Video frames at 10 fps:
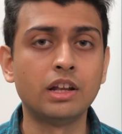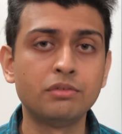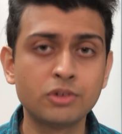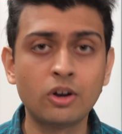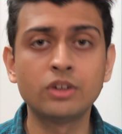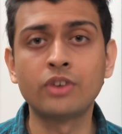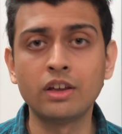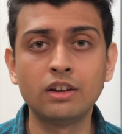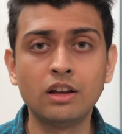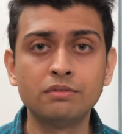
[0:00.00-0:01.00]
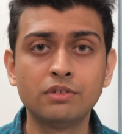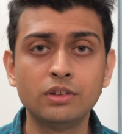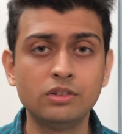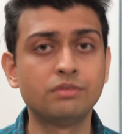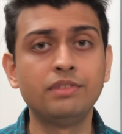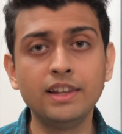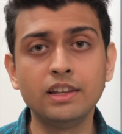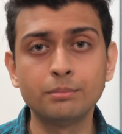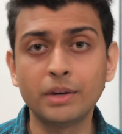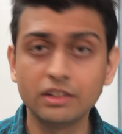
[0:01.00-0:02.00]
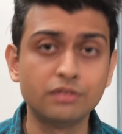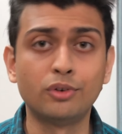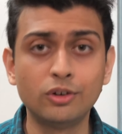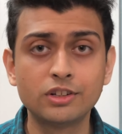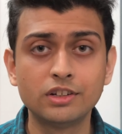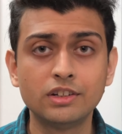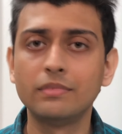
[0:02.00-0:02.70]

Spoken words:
And if you're not trying enough, you're failing by default.